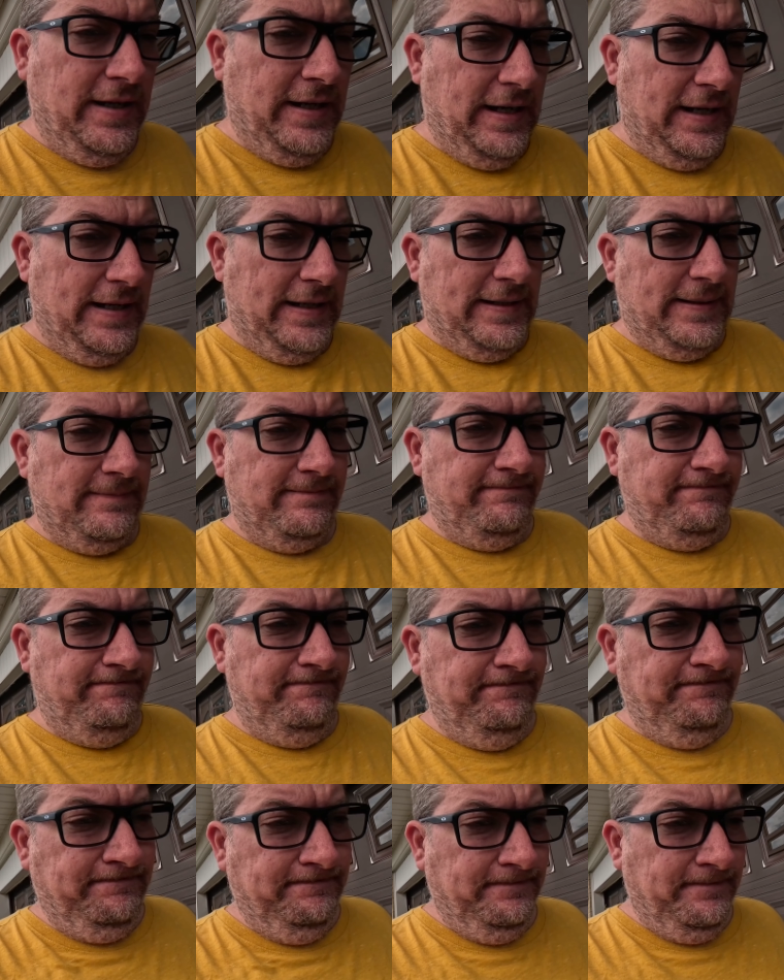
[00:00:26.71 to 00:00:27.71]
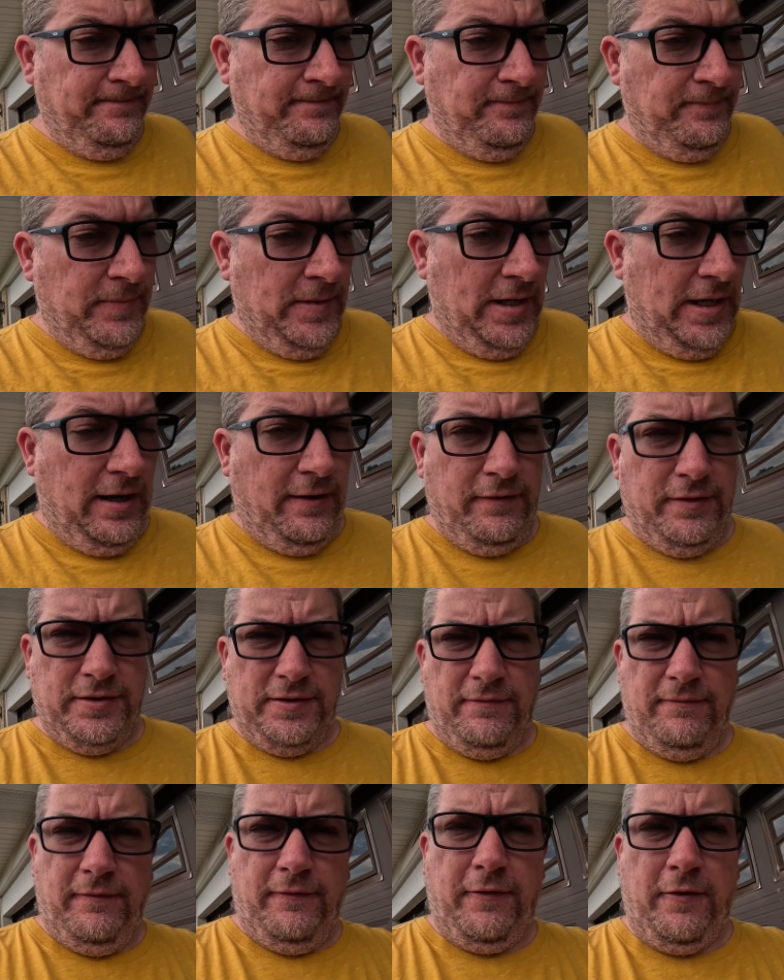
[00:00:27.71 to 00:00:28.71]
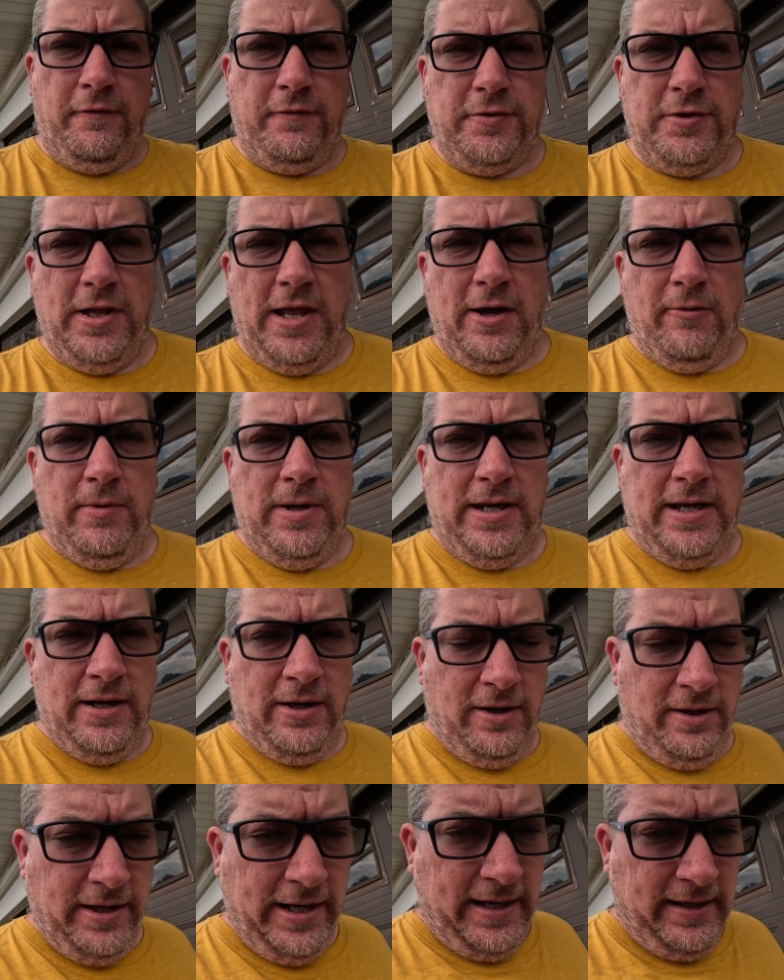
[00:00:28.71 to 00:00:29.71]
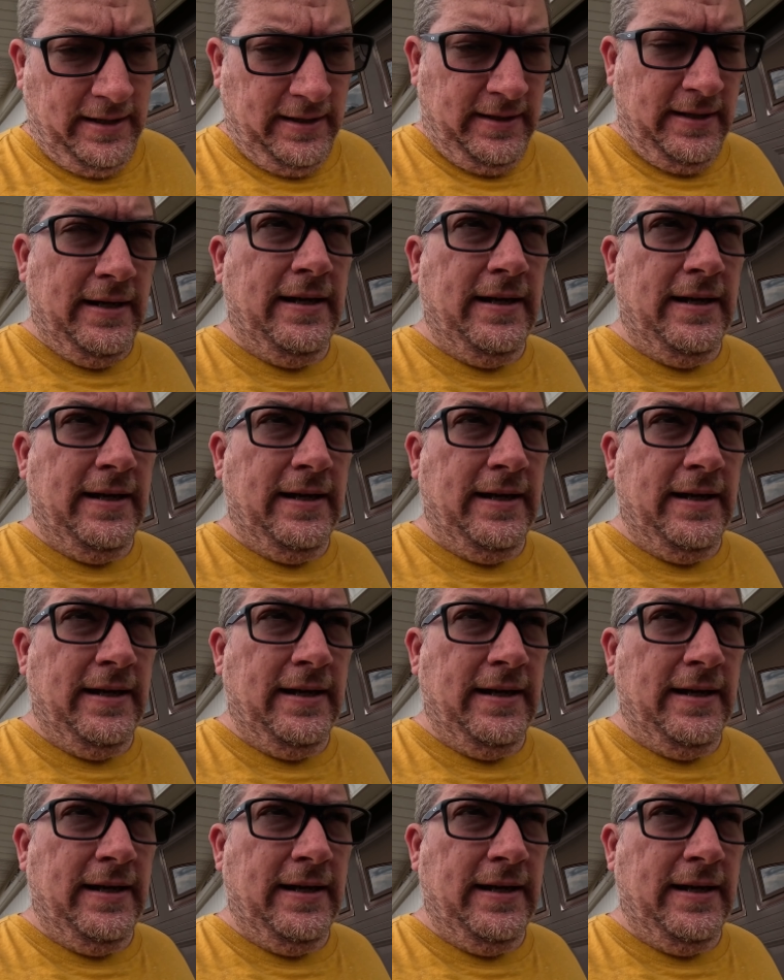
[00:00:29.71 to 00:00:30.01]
Covers 4th of July week and all that.